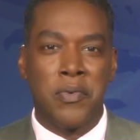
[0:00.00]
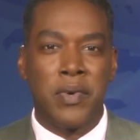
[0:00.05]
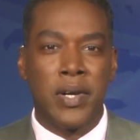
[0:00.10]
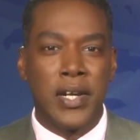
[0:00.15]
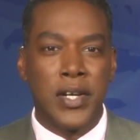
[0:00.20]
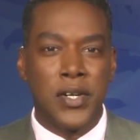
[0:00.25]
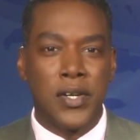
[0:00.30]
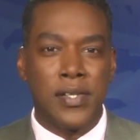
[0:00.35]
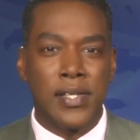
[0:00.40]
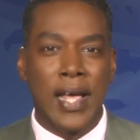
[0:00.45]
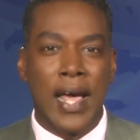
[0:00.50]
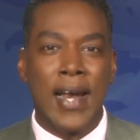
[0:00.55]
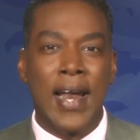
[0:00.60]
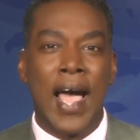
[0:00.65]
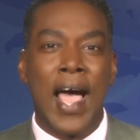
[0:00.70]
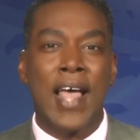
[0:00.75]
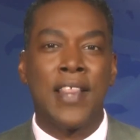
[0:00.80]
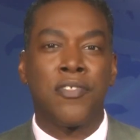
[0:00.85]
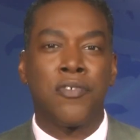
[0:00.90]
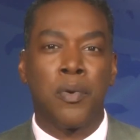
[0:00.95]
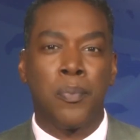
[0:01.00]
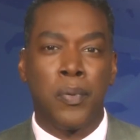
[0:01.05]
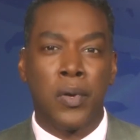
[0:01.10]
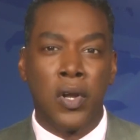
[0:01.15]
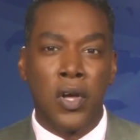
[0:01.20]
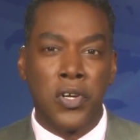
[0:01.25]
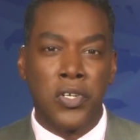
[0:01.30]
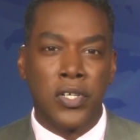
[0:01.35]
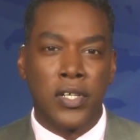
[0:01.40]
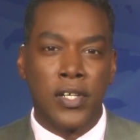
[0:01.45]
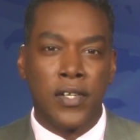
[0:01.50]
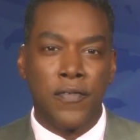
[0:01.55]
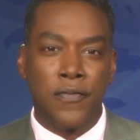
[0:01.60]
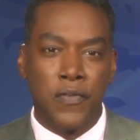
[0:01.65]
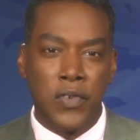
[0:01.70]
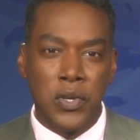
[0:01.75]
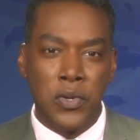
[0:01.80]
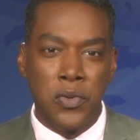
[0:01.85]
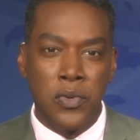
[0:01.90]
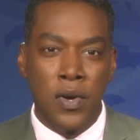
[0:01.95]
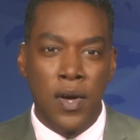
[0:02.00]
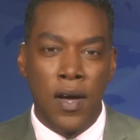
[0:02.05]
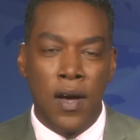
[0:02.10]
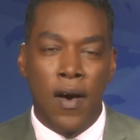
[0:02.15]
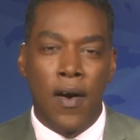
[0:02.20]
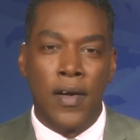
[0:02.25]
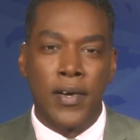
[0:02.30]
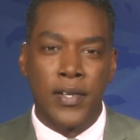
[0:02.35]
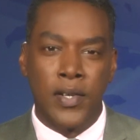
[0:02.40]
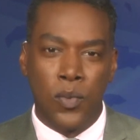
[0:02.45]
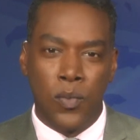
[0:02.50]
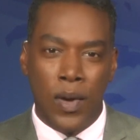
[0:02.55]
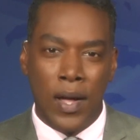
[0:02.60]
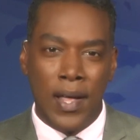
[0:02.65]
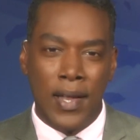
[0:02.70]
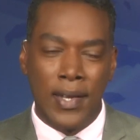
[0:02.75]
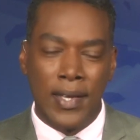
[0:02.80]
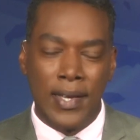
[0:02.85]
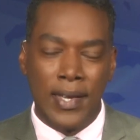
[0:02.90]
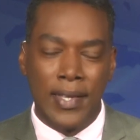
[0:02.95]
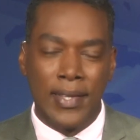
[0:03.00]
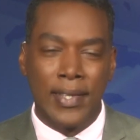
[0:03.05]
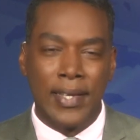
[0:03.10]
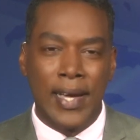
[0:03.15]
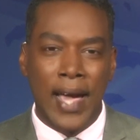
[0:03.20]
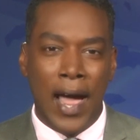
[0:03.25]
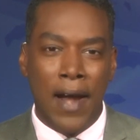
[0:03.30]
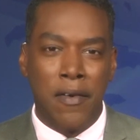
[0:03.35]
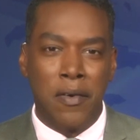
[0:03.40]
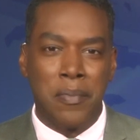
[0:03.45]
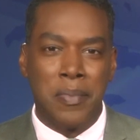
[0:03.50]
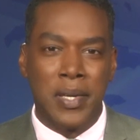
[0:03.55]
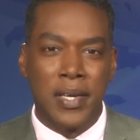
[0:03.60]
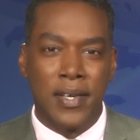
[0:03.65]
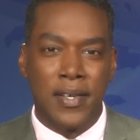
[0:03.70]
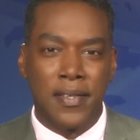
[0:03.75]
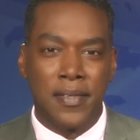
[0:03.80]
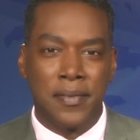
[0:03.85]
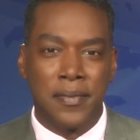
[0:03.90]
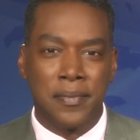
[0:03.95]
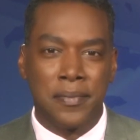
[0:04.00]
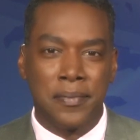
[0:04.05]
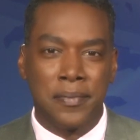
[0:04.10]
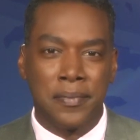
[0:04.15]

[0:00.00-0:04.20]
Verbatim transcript: religious and anthropological view on Diwali in the Caribbean.